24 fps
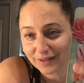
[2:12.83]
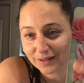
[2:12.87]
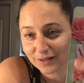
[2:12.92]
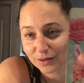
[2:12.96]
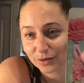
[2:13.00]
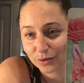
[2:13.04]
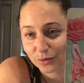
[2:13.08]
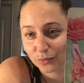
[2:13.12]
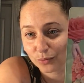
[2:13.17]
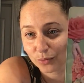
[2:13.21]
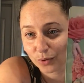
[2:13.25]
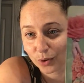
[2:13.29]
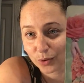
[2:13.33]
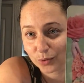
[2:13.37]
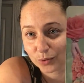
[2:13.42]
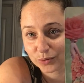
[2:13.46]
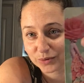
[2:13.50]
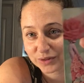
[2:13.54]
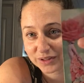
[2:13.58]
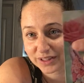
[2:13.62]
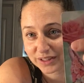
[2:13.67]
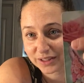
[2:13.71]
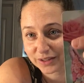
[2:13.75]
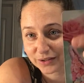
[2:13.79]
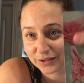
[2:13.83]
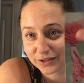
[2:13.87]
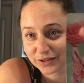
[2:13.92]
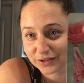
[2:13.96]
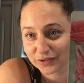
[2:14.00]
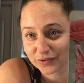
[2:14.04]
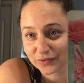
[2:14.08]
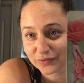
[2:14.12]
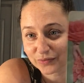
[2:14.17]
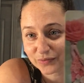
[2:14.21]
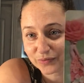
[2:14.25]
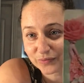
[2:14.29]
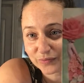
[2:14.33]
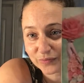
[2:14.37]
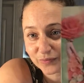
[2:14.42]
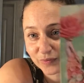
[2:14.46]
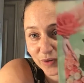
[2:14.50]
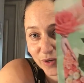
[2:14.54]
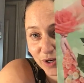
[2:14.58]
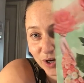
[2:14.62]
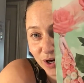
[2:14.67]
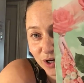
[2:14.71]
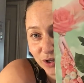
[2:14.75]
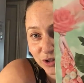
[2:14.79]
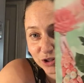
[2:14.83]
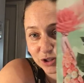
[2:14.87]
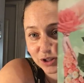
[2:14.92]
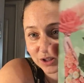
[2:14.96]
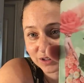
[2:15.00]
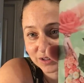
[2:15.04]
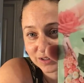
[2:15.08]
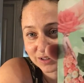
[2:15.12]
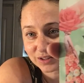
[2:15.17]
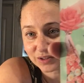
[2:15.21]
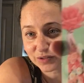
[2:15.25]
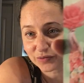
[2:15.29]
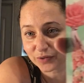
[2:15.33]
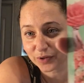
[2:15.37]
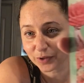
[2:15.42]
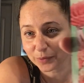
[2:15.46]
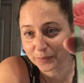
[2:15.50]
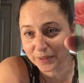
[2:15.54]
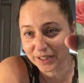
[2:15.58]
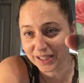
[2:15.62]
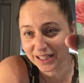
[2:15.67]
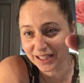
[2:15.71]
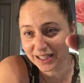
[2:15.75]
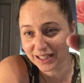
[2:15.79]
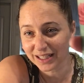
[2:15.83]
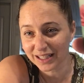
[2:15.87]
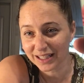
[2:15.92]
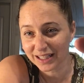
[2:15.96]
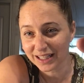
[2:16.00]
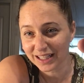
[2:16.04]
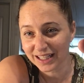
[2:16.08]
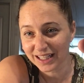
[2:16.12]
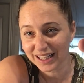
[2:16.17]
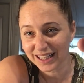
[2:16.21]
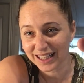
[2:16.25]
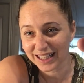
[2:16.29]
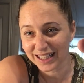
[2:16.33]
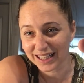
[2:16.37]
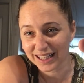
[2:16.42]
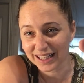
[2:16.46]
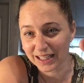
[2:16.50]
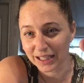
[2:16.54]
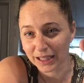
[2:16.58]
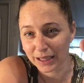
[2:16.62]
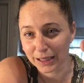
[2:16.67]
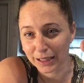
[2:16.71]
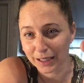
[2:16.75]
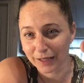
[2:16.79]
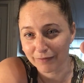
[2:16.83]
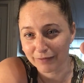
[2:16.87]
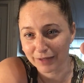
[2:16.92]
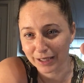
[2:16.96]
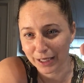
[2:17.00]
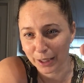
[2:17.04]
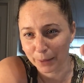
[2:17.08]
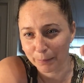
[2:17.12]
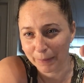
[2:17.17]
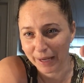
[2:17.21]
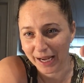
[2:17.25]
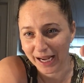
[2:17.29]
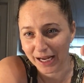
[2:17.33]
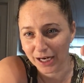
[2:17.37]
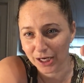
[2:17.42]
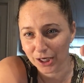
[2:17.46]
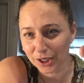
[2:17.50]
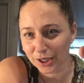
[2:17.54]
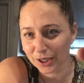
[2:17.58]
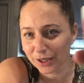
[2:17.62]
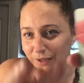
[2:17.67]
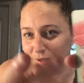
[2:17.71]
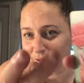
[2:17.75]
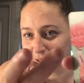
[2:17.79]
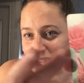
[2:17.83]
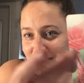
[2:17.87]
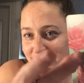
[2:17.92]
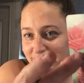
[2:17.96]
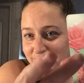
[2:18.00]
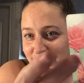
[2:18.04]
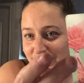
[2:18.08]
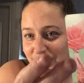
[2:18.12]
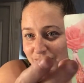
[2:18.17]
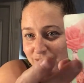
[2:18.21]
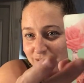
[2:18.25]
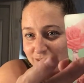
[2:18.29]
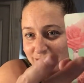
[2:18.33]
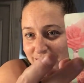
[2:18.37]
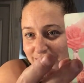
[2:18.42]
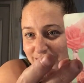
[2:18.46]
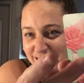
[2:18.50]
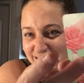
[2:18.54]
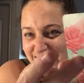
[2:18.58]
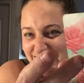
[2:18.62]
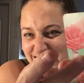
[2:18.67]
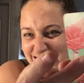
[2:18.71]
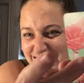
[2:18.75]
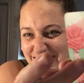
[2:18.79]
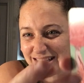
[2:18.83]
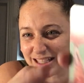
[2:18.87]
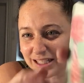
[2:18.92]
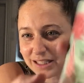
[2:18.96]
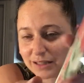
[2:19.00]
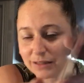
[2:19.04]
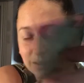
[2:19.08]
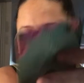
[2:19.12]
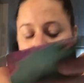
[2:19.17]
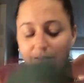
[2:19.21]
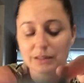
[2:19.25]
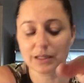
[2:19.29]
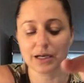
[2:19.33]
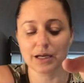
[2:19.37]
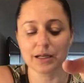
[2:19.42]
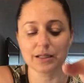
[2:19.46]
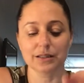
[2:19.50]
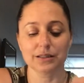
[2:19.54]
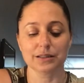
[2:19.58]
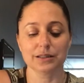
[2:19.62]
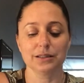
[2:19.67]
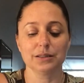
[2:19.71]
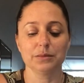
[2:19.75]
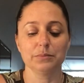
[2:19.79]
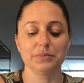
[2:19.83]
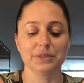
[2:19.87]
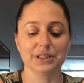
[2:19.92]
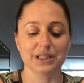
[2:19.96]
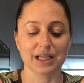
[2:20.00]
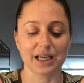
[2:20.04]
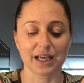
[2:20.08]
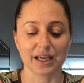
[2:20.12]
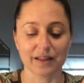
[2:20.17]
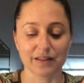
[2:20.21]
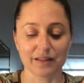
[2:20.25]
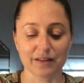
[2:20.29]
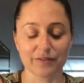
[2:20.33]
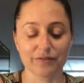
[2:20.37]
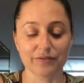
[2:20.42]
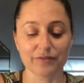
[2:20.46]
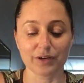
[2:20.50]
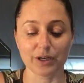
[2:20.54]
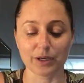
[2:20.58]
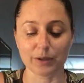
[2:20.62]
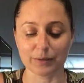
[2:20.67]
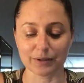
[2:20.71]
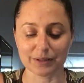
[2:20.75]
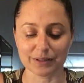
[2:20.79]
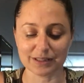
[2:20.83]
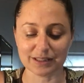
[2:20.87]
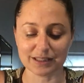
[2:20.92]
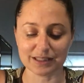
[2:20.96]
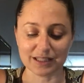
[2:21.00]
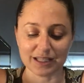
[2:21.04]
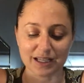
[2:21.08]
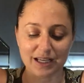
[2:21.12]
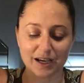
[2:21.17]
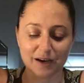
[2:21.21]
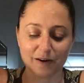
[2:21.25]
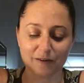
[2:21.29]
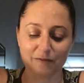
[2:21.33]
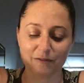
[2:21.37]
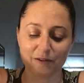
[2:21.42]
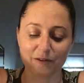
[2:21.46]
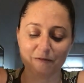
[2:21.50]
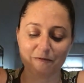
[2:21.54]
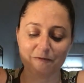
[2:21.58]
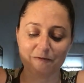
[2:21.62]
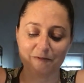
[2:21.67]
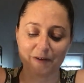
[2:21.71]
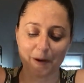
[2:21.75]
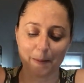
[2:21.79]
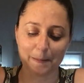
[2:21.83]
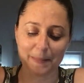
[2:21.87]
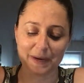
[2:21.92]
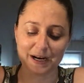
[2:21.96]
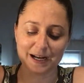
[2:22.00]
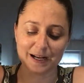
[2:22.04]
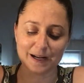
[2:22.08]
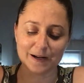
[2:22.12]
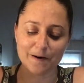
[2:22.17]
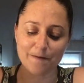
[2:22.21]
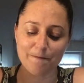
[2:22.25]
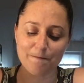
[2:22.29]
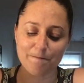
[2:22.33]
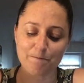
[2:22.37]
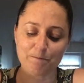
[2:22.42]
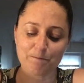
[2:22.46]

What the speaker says: The rose here is the consciousness for me. In a loving manner. This teal color being the frequency of the feminine.